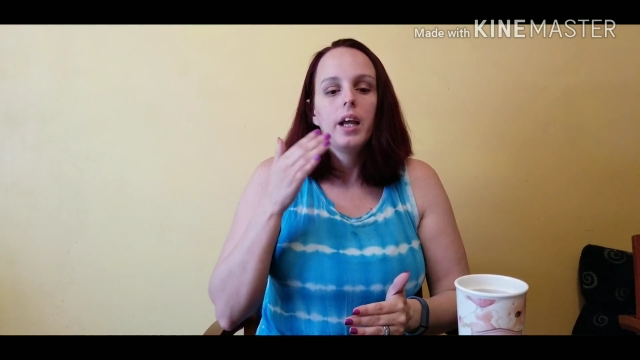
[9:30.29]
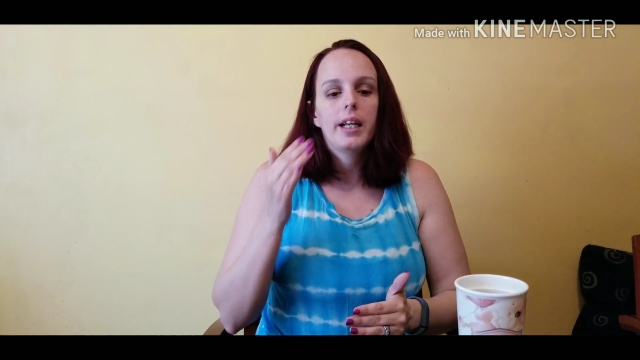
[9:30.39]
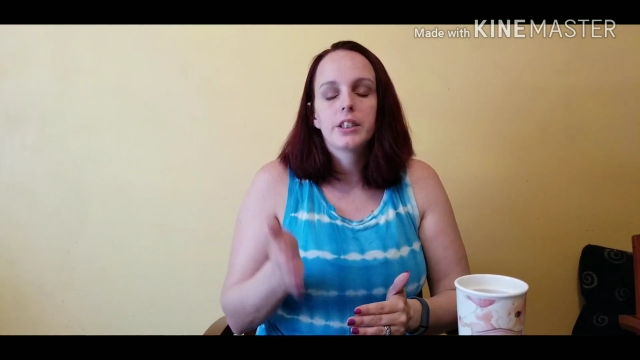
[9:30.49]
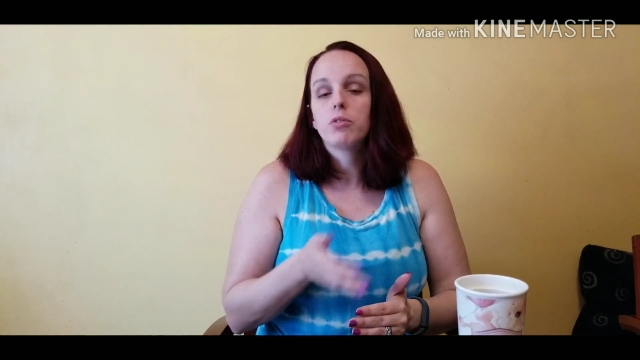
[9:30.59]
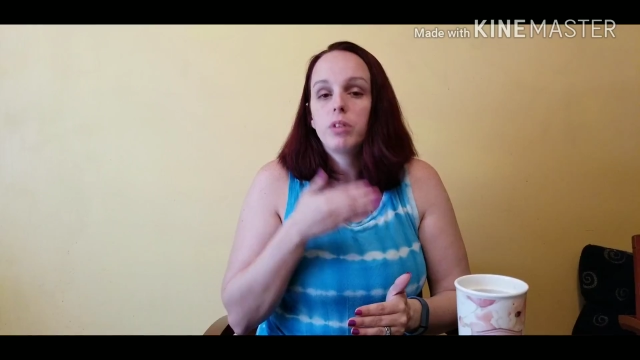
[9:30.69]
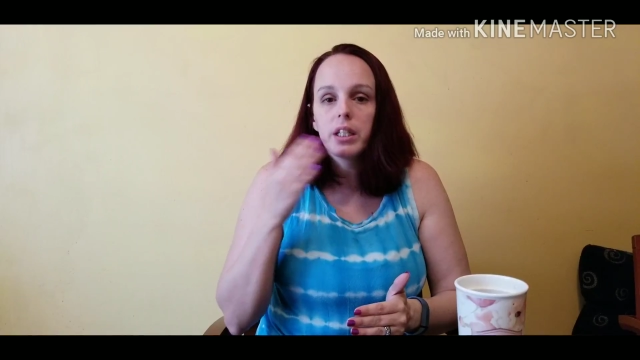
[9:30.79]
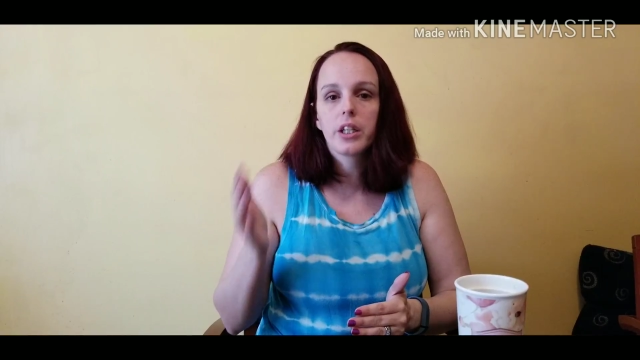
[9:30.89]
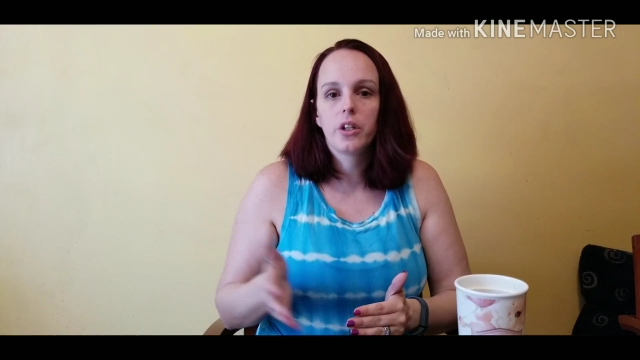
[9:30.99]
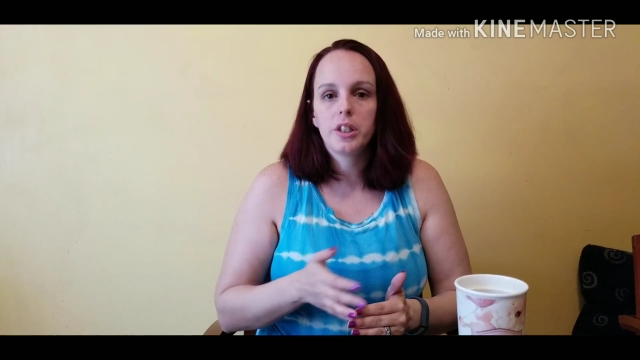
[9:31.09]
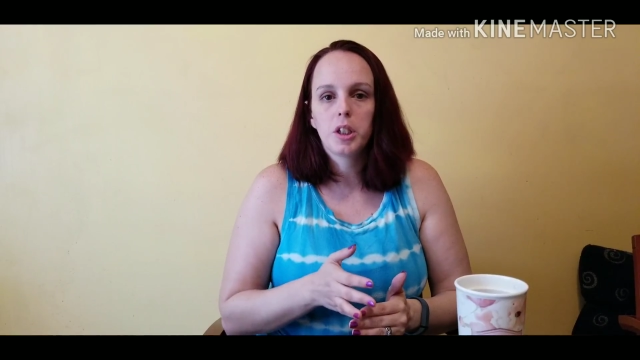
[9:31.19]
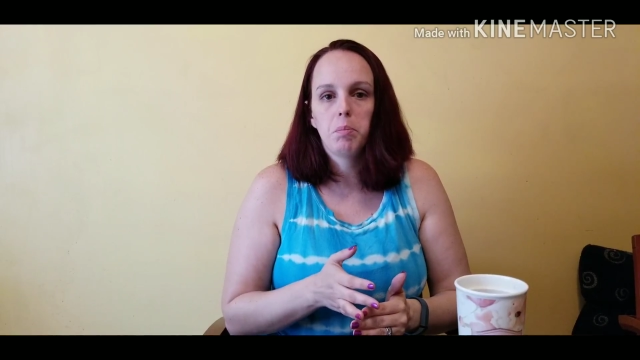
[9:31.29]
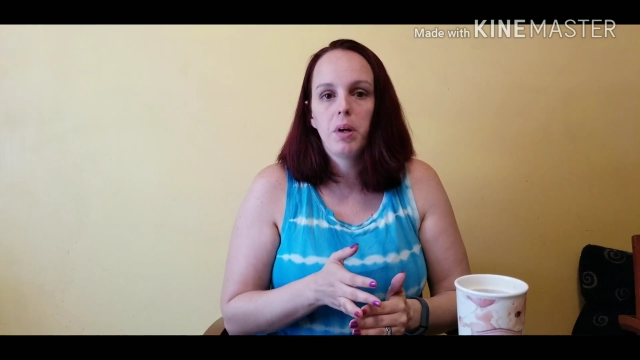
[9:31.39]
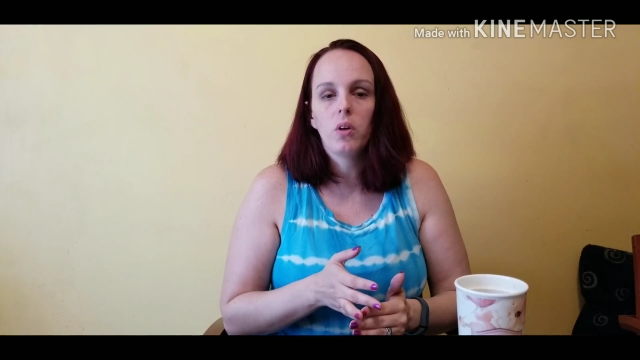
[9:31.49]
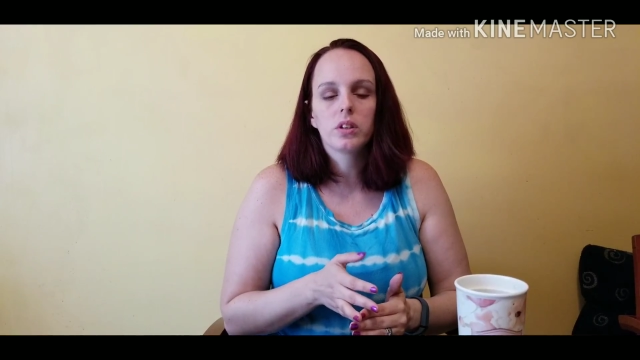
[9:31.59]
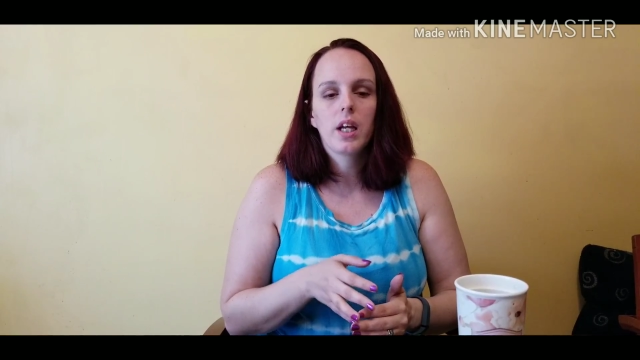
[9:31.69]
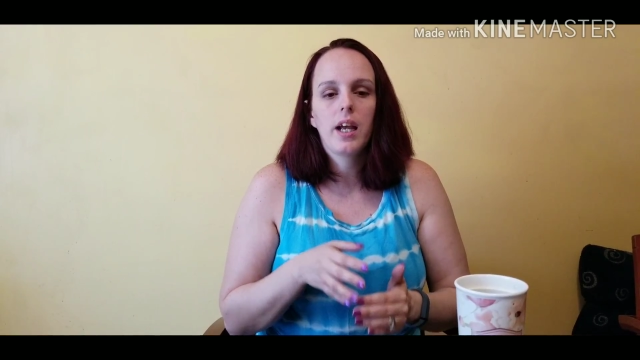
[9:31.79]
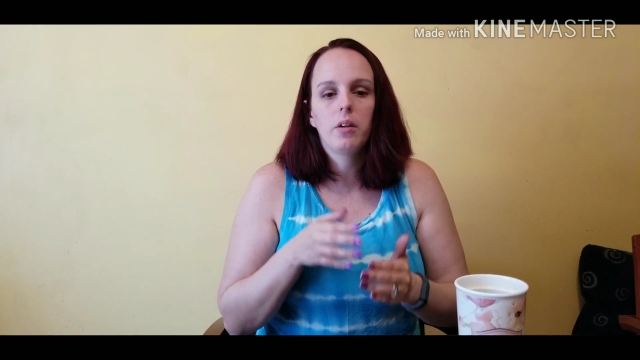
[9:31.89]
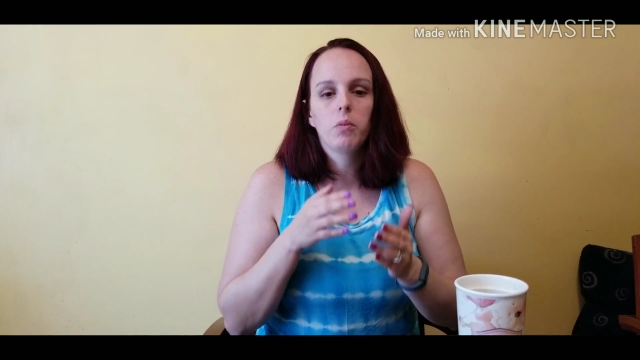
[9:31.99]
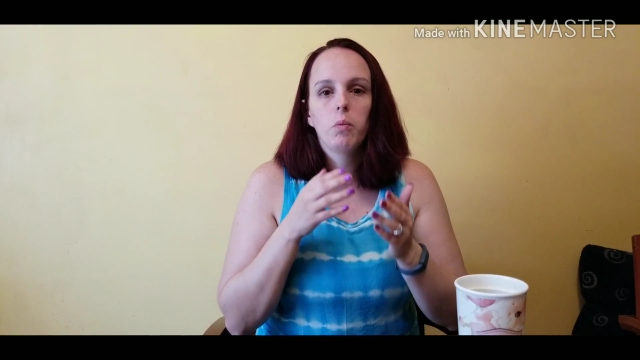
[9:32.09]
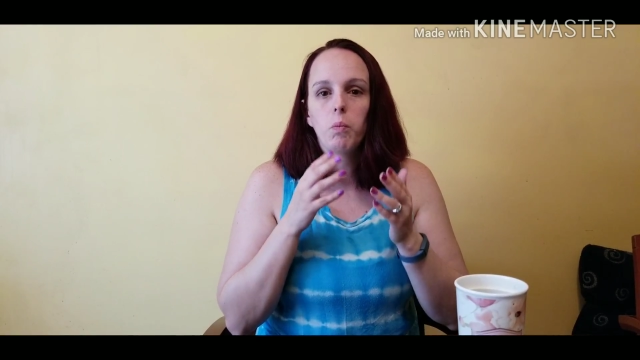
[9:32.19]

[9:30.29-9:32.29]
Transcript: it's really good to build. And